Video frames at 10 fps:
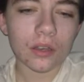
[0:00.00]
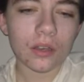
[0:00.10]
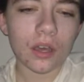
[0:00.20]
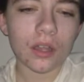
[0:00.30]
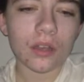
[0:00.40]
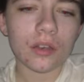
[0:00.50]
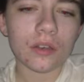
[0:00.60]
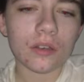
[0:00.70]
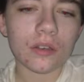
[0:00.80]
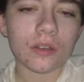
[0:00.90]
not
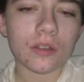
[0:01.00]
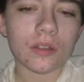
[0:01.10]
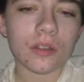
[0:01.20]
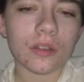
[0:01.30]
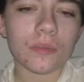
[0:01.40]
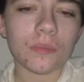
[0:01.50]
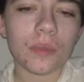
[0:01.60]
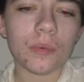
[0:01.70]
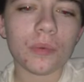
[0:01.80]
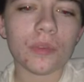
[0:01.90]
that
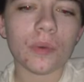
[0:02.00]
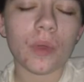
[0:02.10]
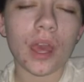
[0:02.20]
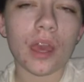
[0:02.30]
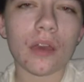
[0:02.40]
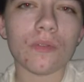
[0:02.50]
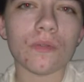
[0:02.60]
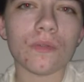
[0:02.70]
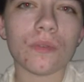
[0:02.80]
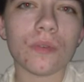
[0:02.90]
people don't have
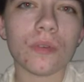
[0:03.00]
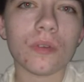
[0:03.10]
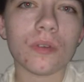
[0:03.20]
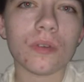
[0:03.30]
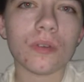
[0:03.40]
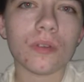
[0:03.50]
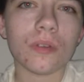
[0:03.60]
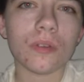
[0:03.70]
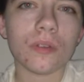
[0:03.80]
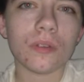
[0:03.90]

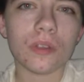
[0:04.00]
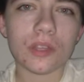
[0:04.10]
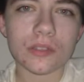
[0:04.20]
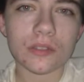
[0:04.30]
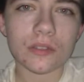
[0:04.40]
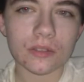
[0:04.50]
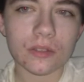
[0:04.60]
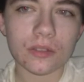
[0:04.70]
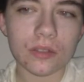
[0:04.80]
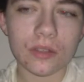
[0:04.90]
these
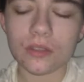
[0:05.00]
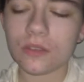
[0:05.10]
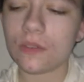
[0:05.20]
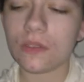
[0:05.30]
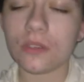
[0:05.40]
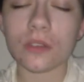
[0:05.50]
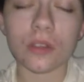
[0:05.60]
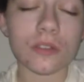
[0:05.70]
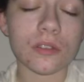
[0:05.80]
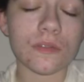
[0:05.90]
these
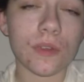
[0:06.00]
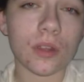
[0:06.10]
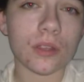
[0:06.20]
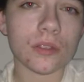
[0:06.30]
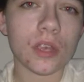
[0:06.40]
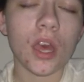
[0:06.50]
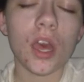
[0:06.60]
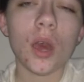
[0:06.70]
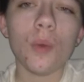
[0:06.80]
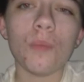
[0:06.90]
thoughts, these feelings
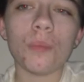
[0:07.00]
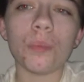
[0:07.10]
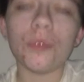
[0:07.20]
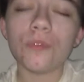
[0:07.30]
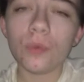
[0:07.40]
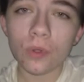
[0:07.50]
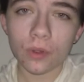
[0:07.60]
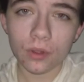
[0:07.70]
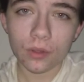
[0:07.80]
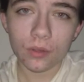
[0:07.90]

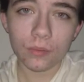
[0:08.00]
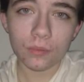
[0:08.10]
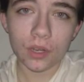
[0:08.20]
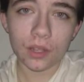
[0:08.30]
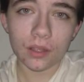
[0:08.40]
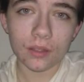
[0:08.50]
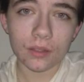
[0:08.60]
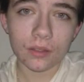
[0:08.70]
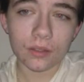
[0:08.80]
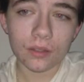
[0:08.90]
before meeting
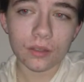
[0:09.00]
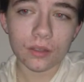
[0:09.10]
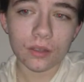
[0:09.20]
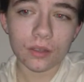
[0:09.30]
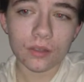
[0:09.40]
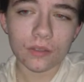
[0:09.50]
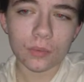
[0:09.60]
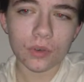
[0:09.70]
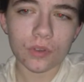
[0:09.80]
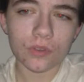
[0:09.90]

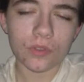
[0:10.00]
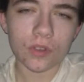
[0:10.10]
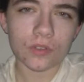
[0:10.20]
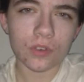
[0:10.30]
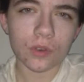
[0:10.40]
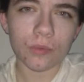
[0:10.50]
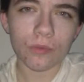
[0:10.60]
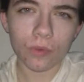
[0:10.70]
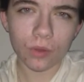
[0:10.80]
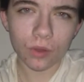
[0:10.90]
someone who's transgender,
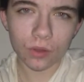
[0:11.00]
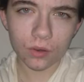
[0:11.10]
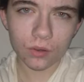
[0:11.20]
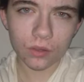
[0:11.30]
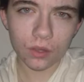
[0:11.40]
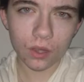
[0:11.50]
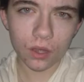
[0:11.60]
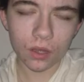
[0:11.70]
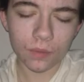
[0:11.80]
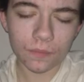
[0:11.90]
before
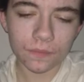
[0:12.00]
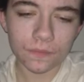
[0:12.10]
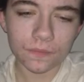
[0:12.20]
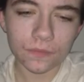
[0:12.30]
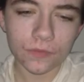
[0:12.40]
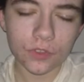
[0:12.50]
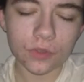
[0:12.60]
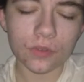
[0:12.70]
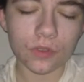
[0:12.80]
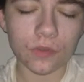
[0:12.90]

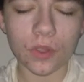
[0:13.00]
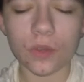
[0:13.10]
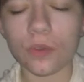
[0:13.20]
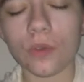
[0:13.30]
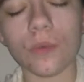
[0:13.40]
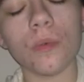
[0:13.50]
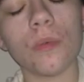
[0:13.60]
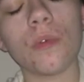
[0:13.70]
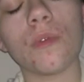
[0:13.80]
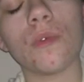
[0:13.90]
surfing YouTube,
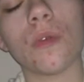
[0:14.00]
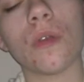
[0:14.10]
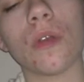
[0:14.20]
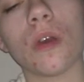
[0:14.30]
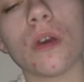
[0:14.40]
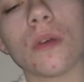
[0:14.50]
before